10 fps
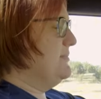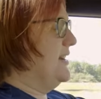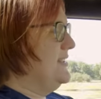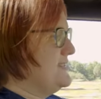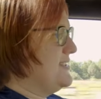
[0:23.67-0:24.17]

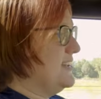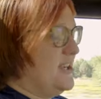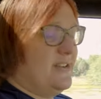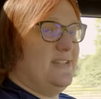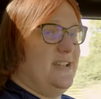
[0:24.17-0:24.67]
miles that are
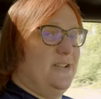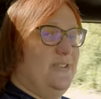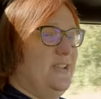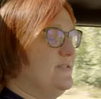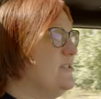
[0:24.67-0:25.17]
currently on
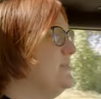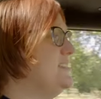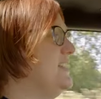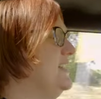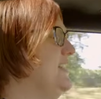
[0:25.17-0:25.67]
the
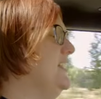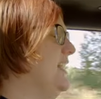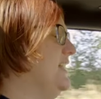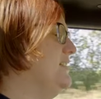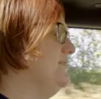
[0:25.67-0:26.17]
odometer
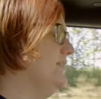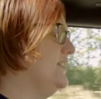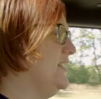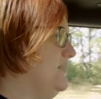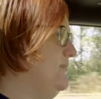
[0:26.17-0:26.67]
have
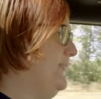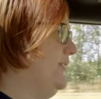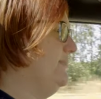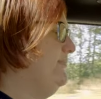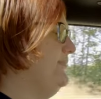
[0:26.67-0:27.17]
come
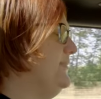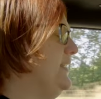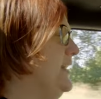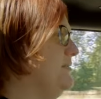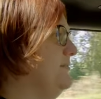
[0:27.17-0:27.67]
from.
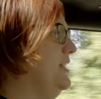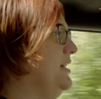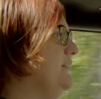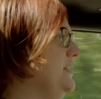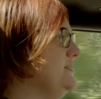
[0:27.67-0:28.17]
Now,
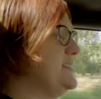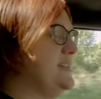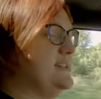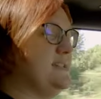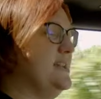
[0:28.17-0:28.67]
I've used
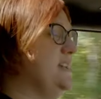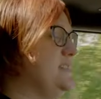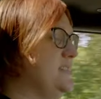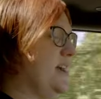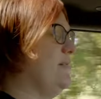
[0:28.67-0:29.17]
this
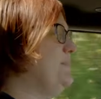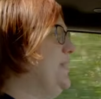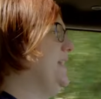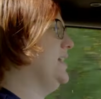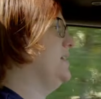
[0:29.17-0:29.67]
to go and
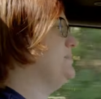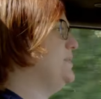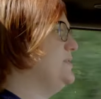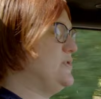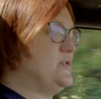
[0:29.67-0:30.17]
pick up
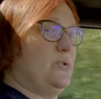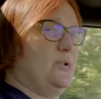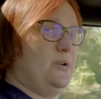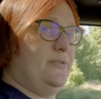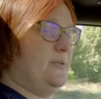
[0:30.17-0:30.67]

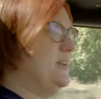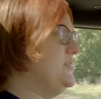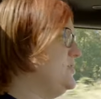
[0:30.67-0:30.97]
straw for my